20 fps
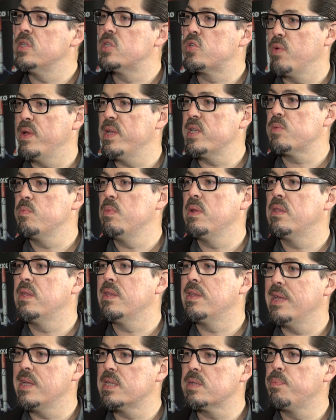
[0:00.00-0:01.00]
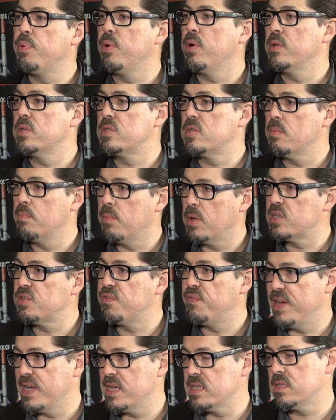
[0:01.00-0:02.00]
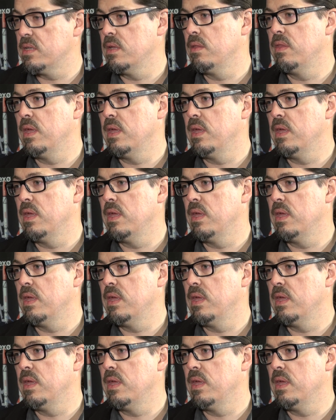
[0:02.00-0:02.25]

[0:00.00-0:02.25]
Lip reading: transmit the data points much faster